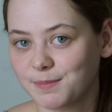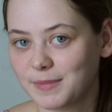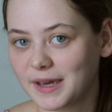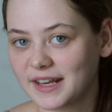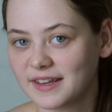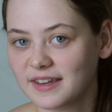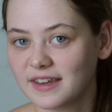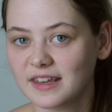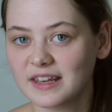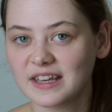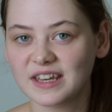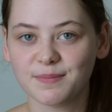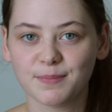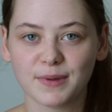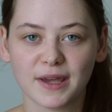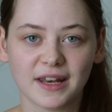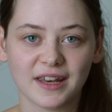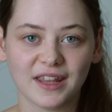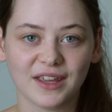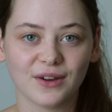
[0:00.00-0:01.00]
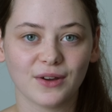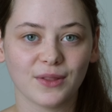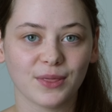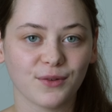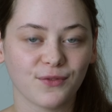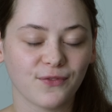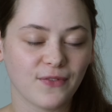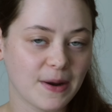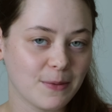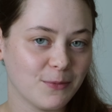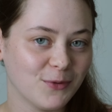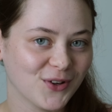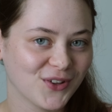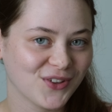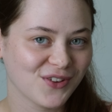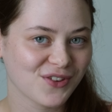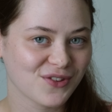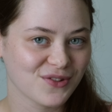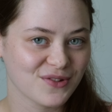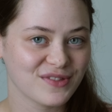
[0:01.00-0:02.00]
pattern depending on the
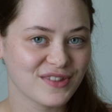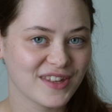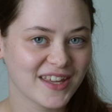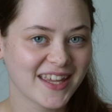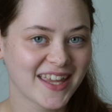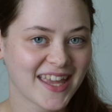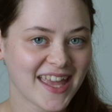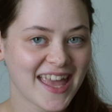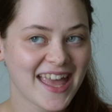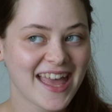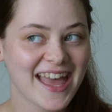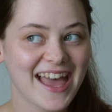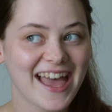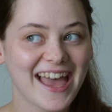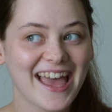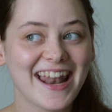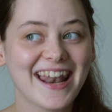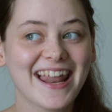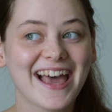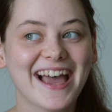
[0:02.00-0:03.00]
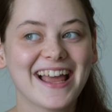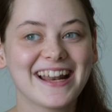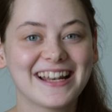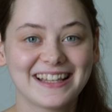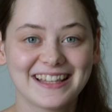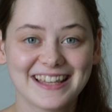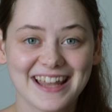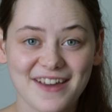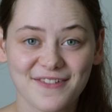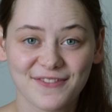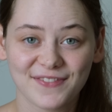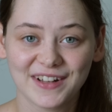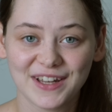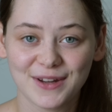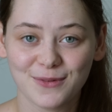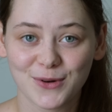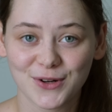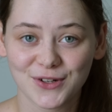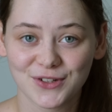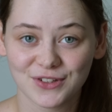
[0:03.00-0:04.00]
fabric you're using, and I
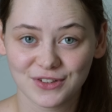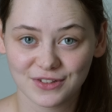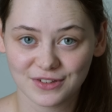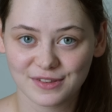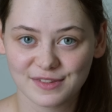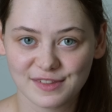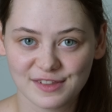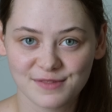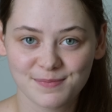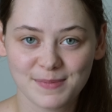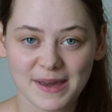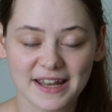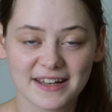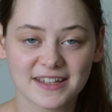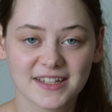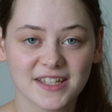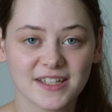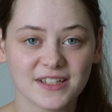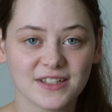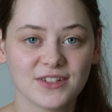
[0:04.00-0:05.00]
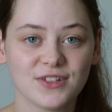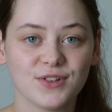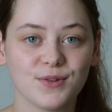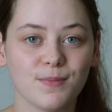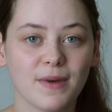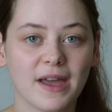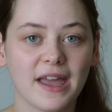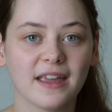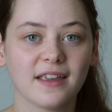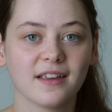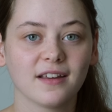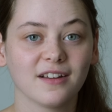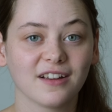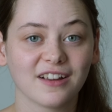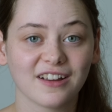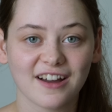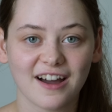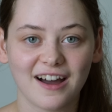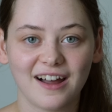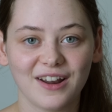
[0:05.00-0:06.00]
definitely want to use this pattern to make a
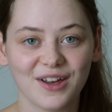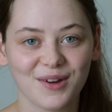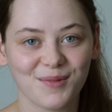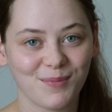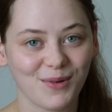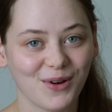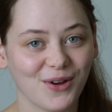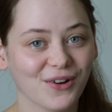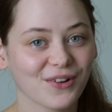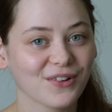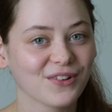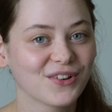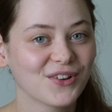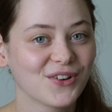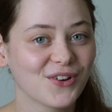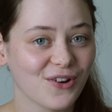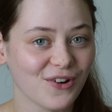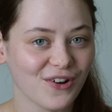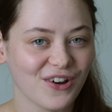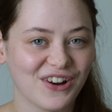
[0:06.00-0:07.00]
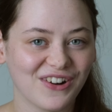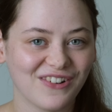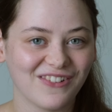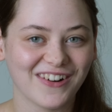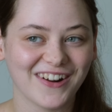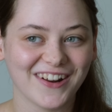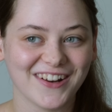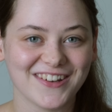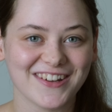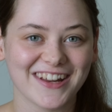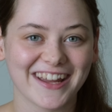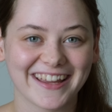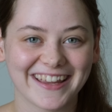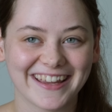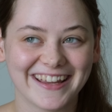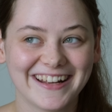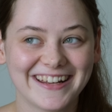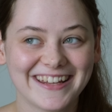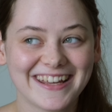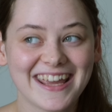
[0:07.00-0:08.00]
color block corduroy
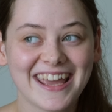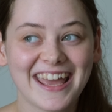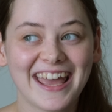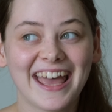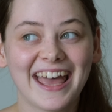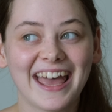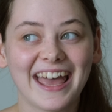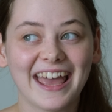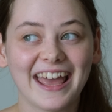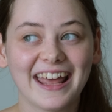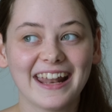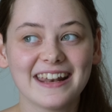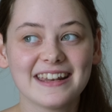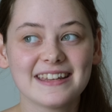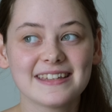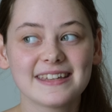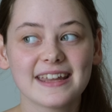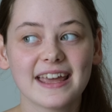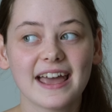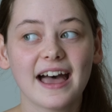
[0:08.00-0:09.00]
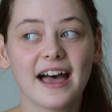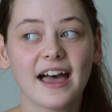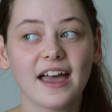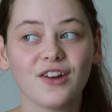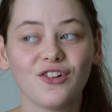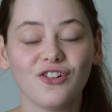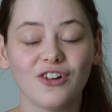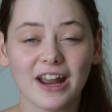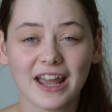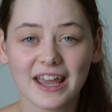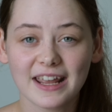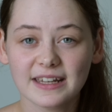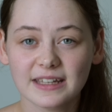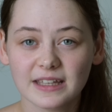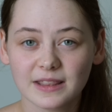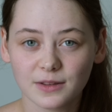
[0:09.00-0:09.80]
jacket. And I read in